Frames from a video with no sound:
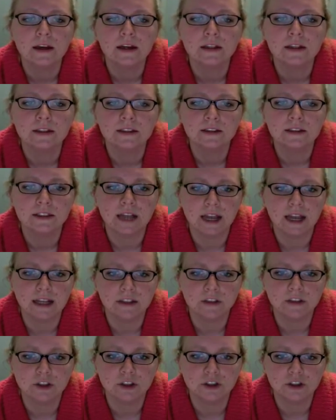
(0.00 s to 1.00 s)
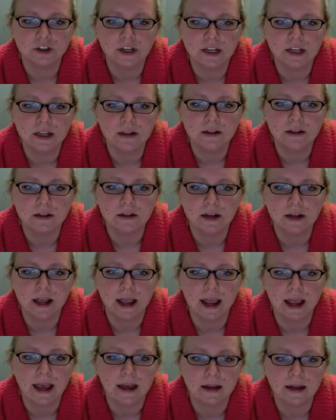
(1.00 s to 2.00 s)
State Street,
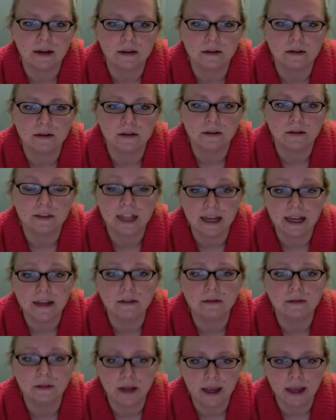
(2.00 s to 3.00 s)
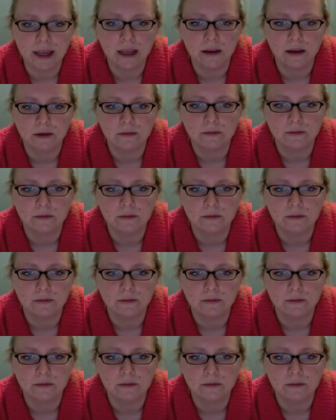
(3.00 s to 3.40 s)
and State and Lake,